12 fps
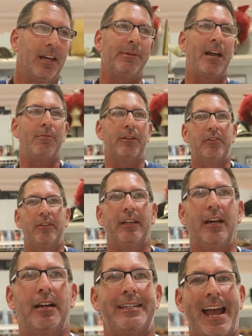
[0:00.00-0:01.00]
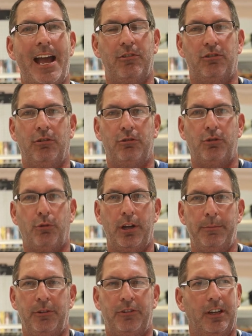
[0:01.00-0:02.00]
I mean, I went to the uh, National
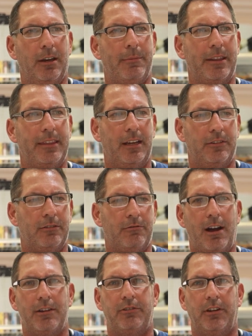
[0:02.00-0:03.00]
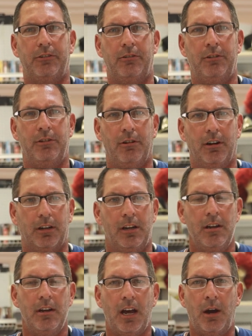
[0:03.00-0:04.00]
Toy Museum. I think it's in Rochester, New York.
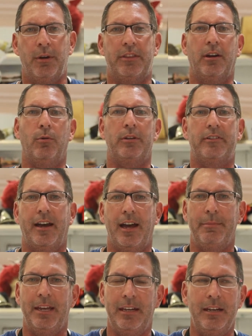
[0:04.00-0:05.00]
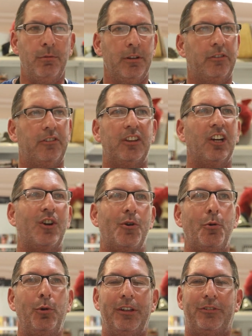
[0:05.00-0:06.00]
I went there one time and it was the
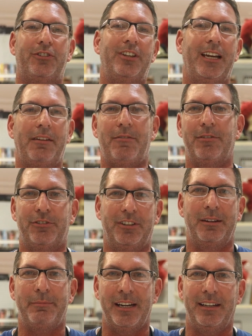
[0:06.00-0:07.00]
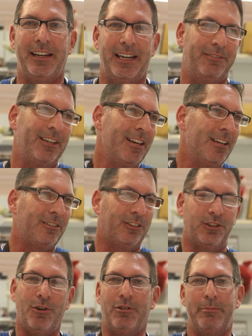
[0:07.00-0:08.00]
coolest thing I've ever seen in my life.
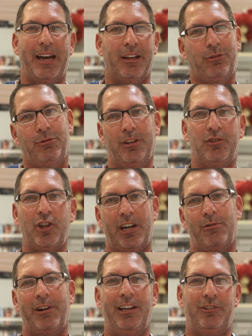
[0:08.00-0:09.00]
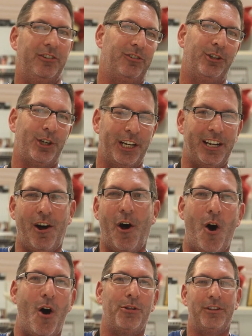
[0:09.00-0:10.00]
Just going back through the generations, looking at
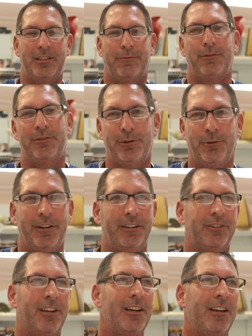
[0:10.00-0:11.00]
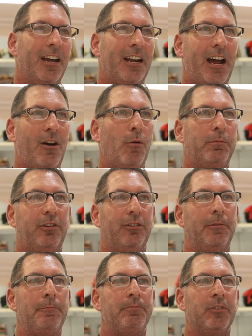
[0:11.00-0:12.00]
all the different toys. And I hope
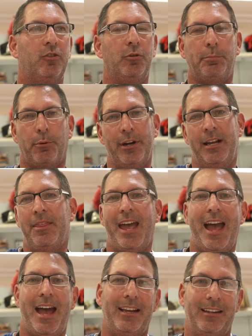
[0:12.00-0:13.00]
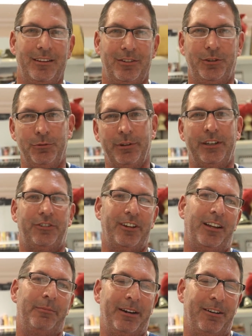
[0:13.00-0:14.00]
to, to bring that to
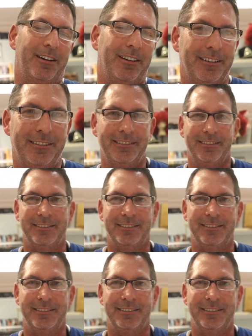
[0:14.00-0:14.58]
Resale America.